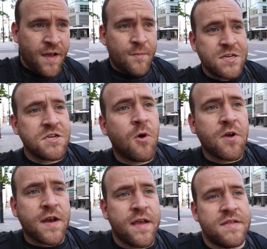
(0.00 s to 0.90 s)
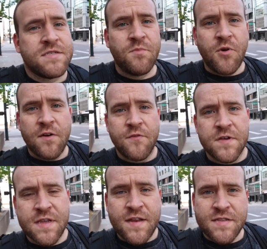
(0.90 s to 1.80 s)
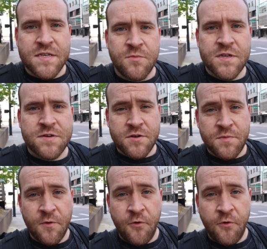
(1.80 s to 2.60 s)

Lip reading: I'm actually walking to get some breakfast. I did some research